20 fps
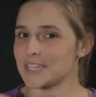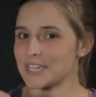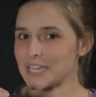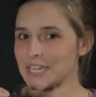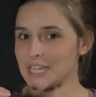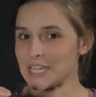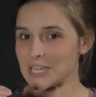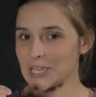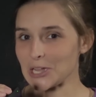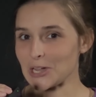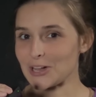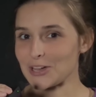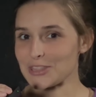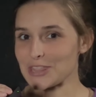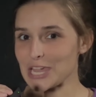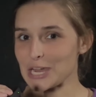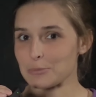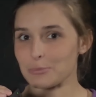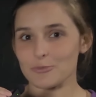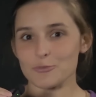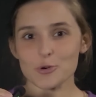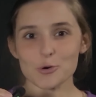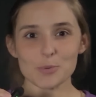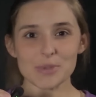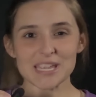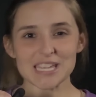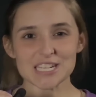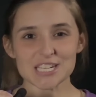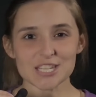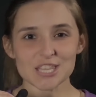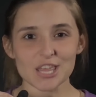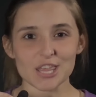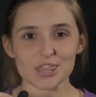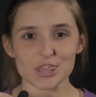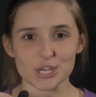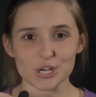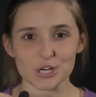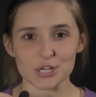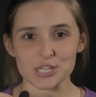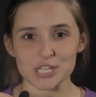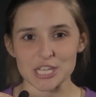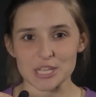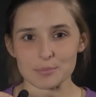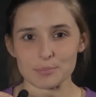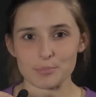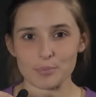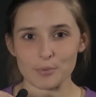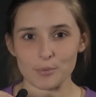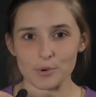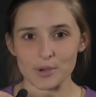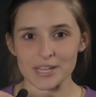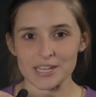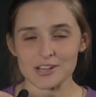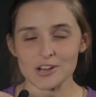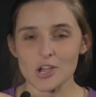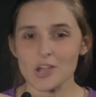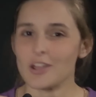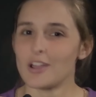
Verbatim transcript: Hang on there before we get to the third key point.